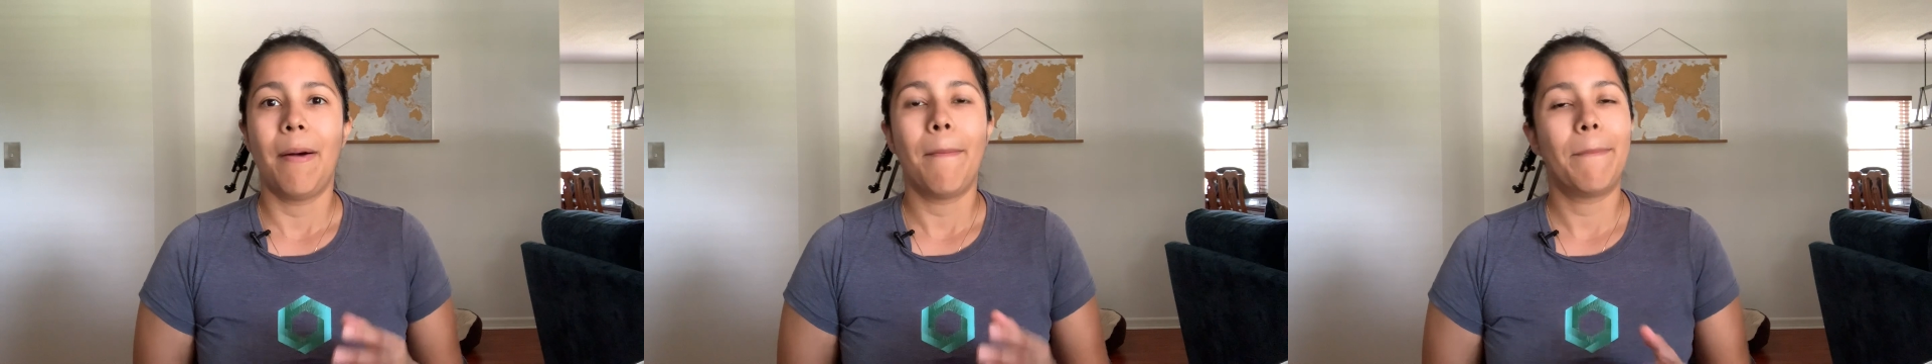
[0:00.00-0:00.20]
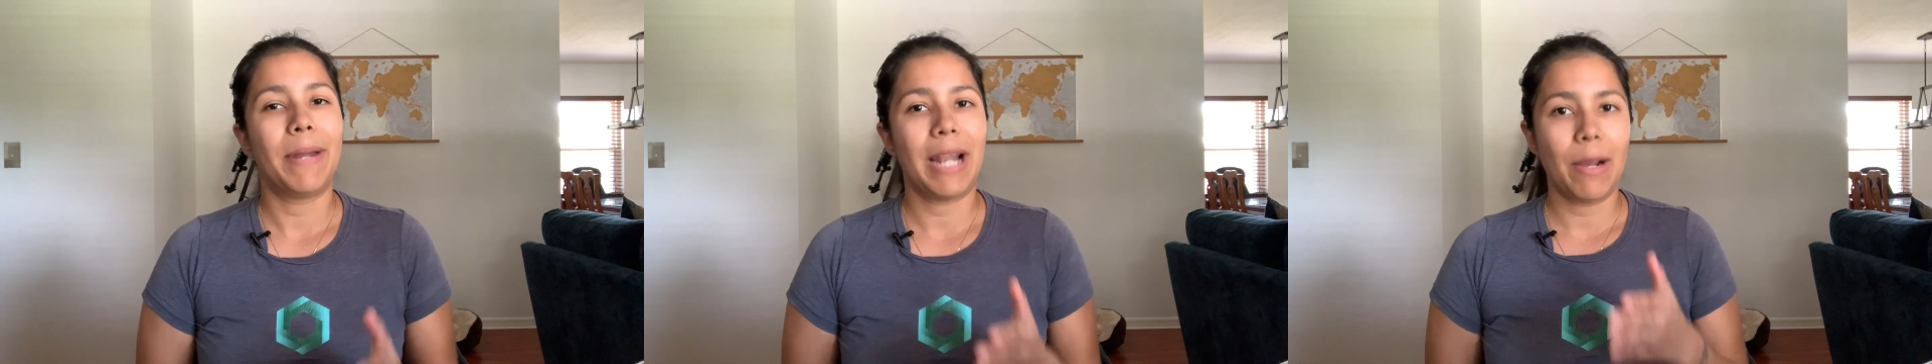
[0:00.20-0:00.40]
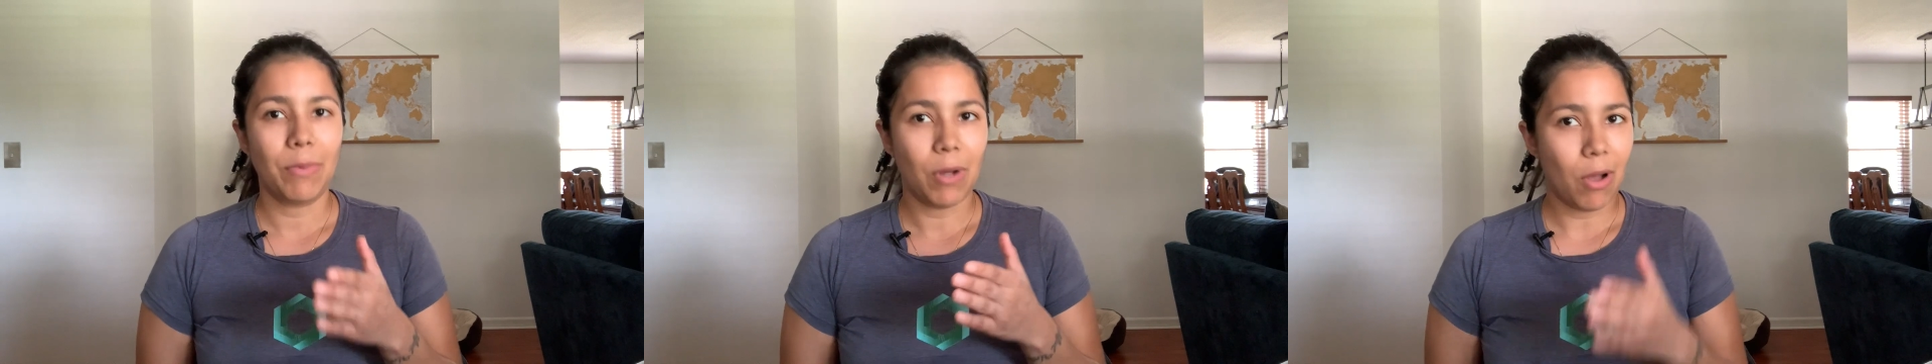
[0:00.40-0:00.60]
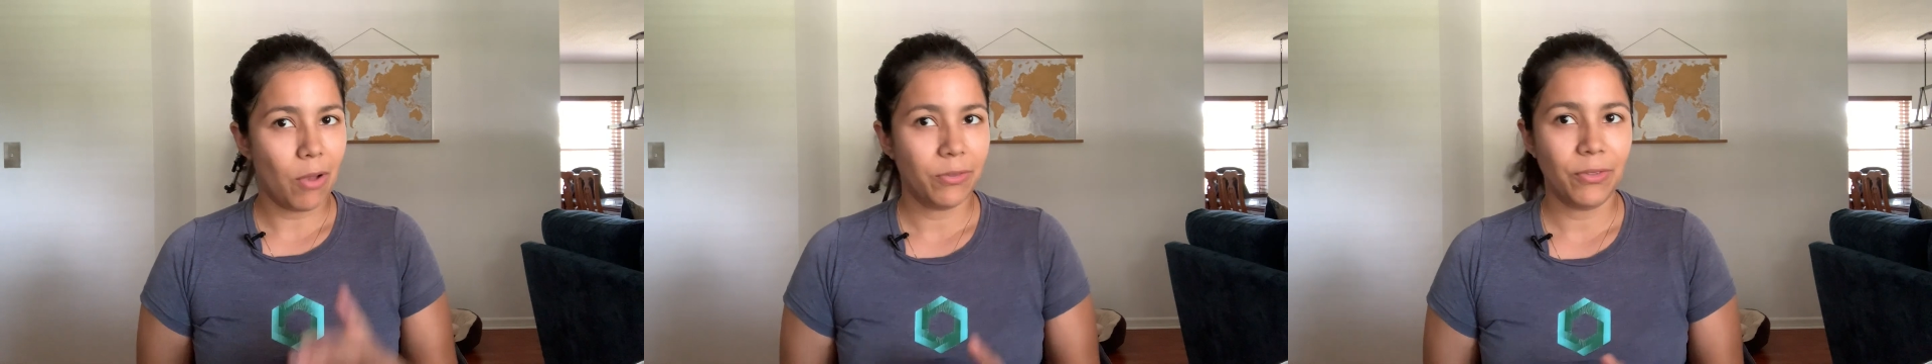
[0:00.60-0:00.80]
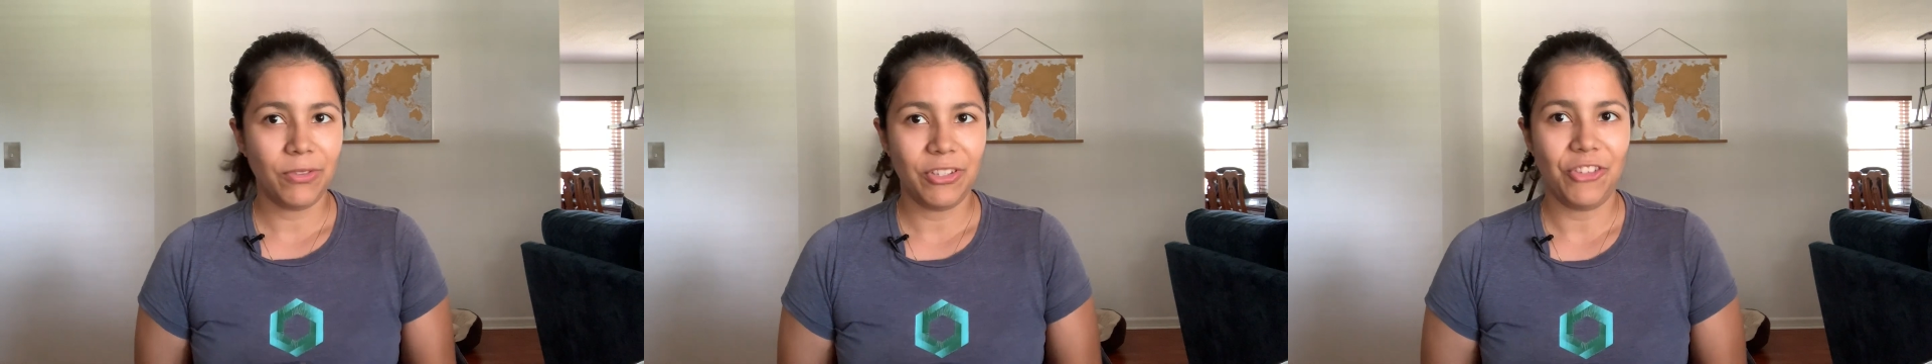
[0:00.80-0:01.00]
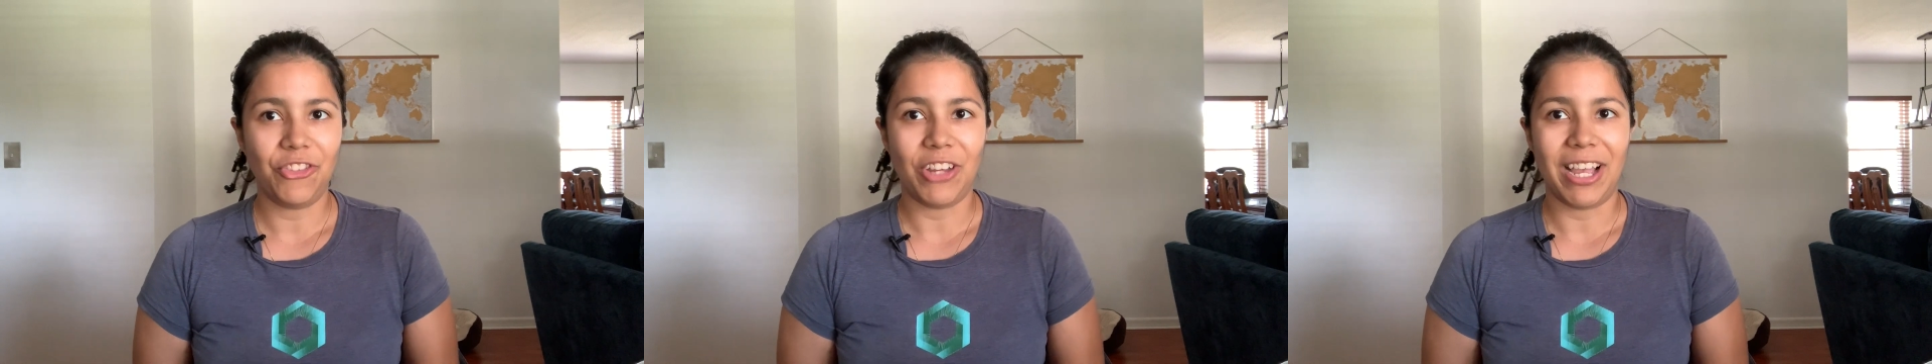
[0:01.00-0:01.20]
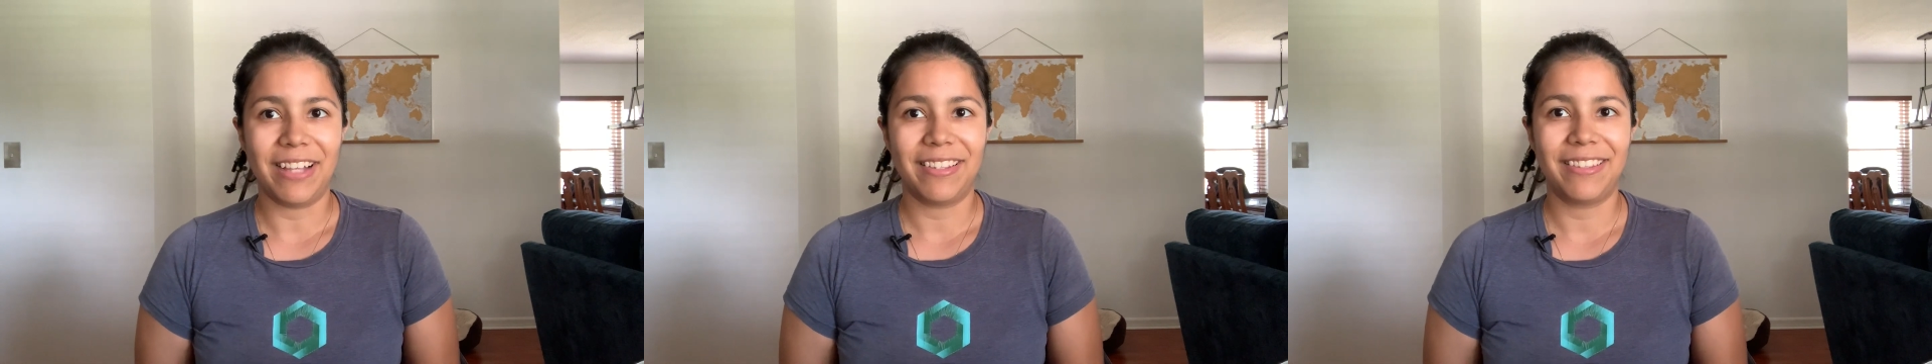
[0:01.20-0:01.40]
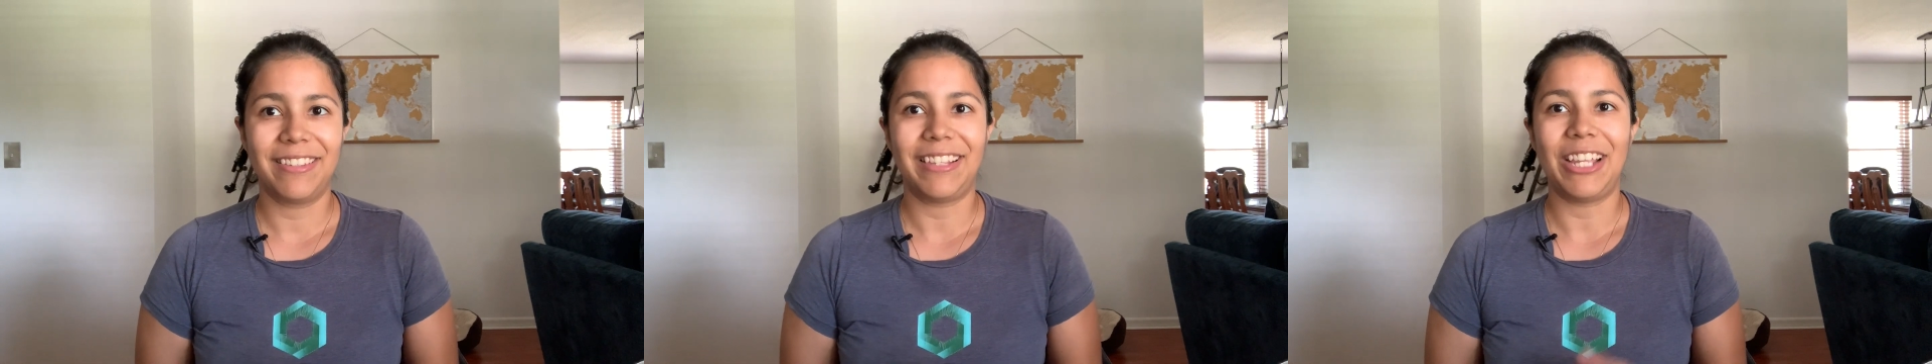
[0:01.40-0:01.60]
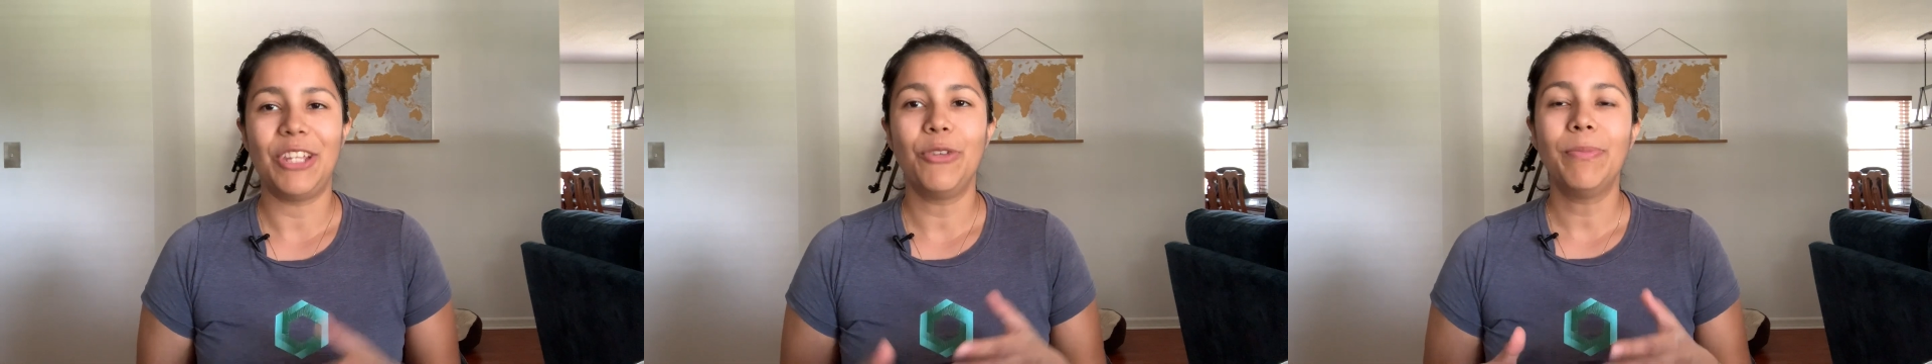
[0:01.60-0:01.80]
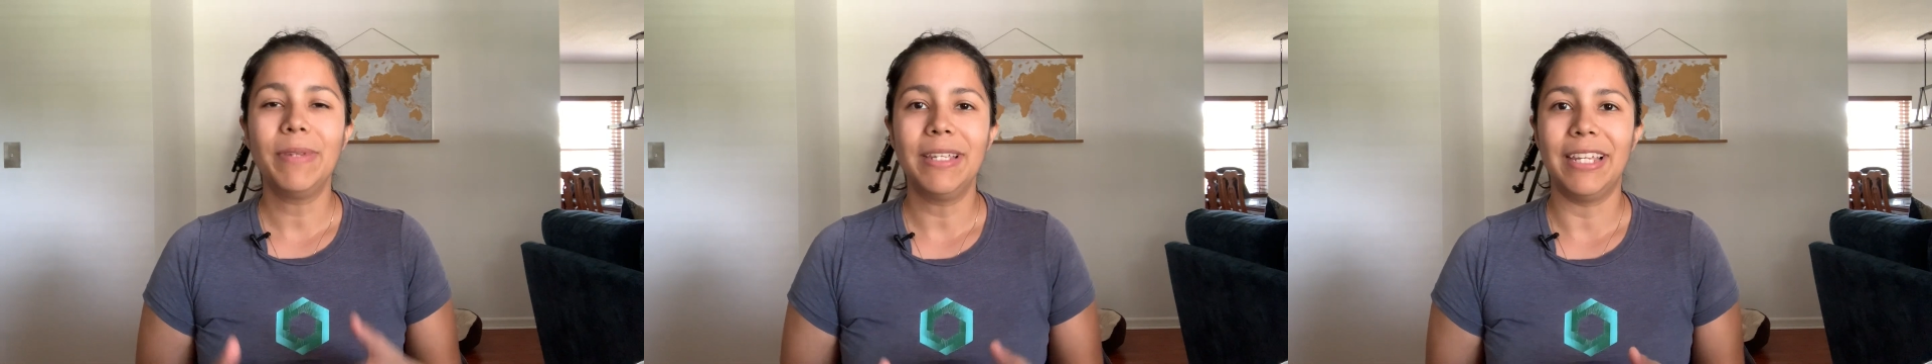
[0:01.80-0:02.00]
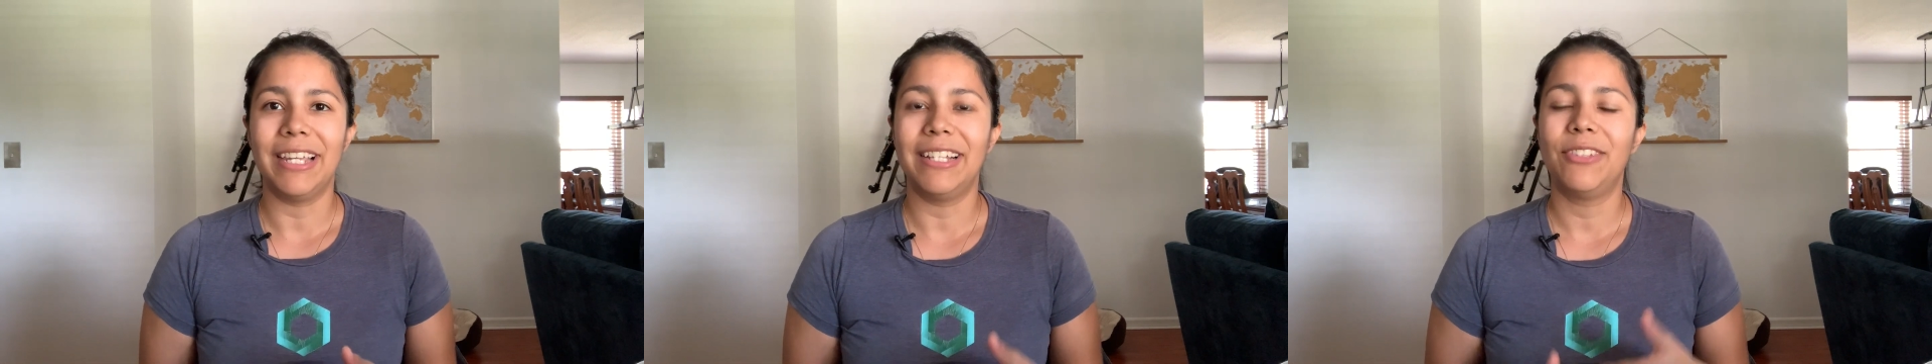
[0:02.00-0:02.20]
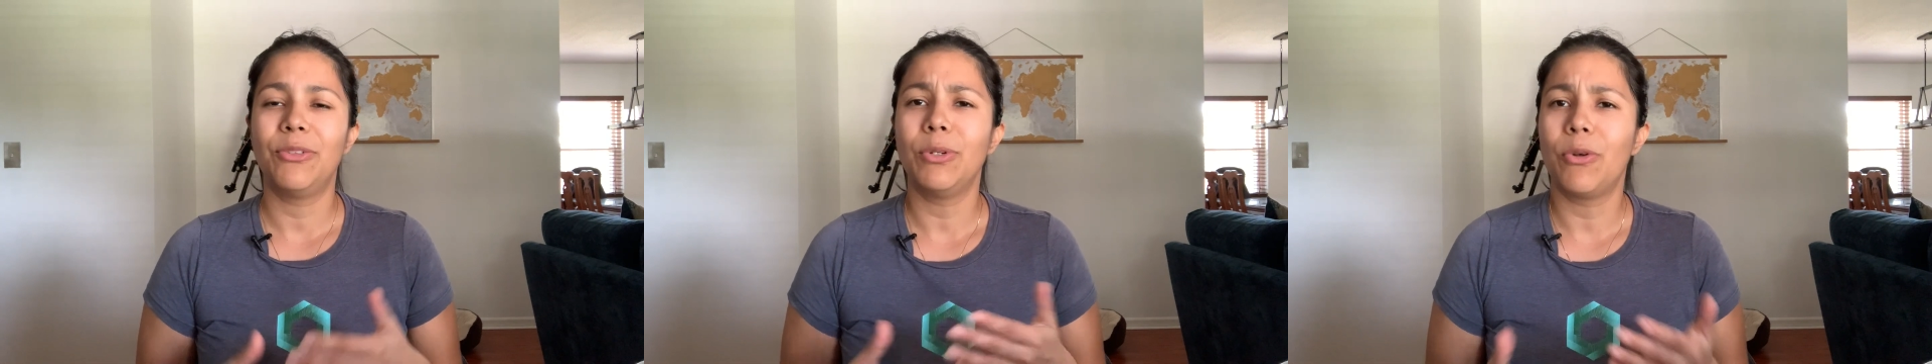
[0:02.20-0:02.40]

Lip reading: But I will also suggest that you begin to